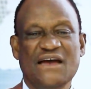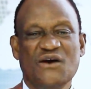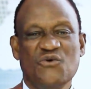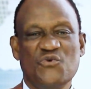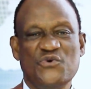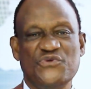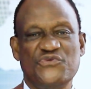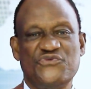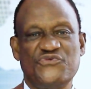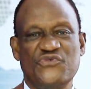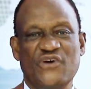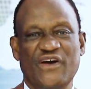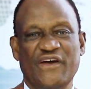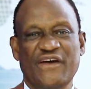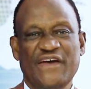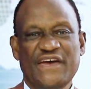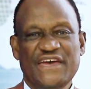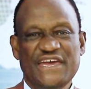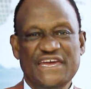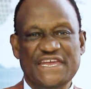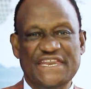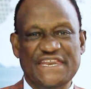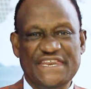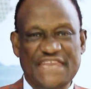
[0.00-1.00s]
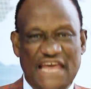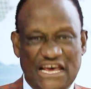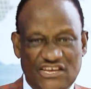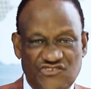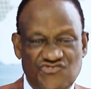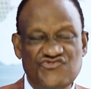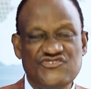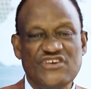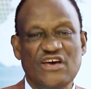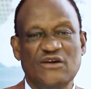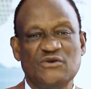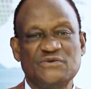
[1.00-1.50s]
with
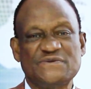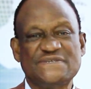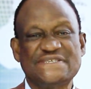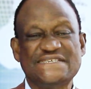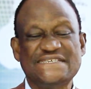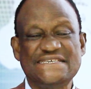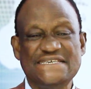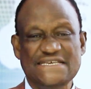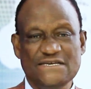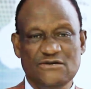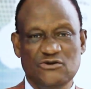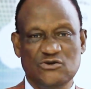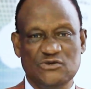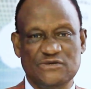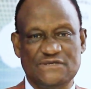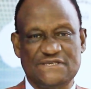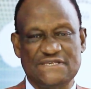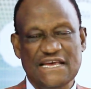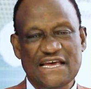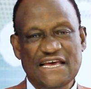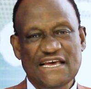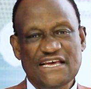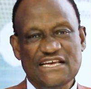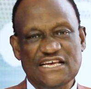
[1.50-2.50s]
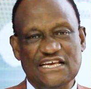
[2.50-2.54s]
industrial skills,